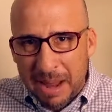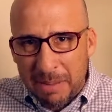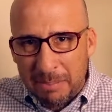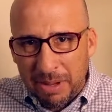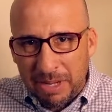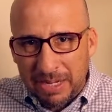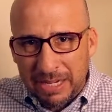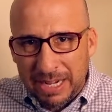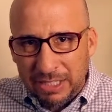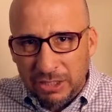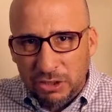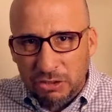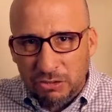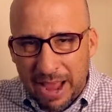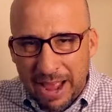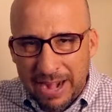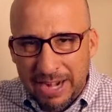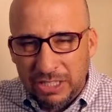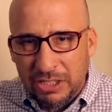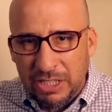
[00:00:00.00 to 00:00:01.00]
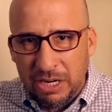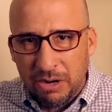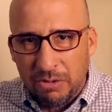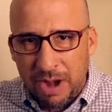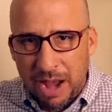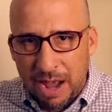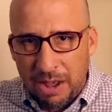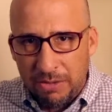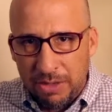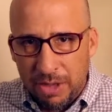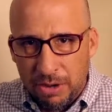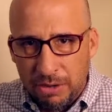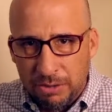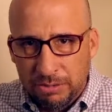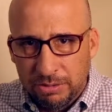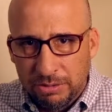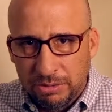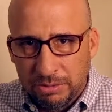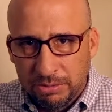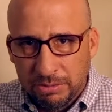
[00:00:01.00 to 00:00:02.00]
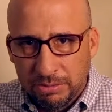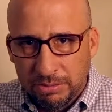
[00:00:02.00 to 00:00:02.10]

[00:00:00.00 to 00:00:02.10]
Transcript: and building a strategy around those.